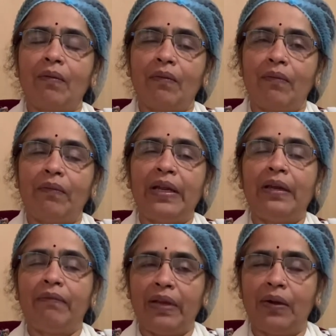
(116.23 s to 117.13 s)

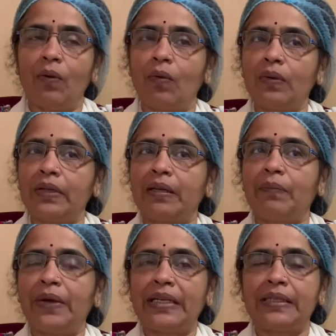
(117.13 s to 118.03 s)
we know that the
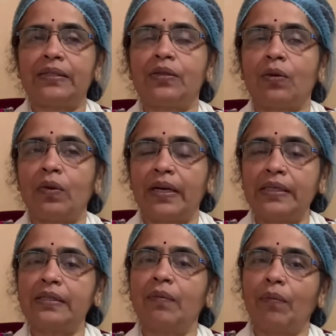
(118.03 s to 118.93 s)
patient's stroke
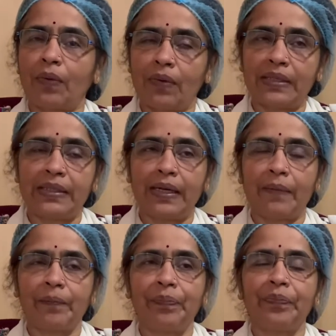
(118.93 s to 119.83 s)
is
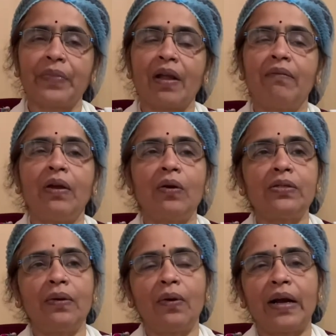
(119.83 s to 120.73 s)
progressing. We
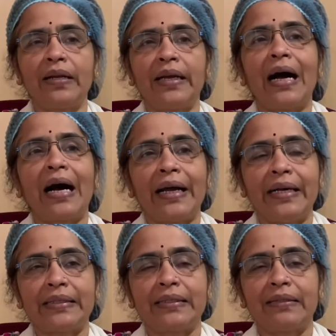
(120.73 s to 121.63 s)
also look at the
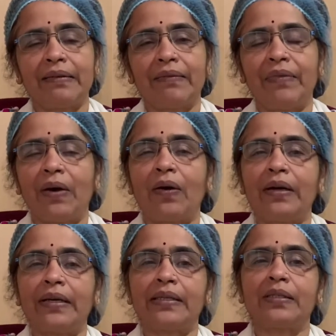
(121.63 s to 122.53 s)
eyes. We call it as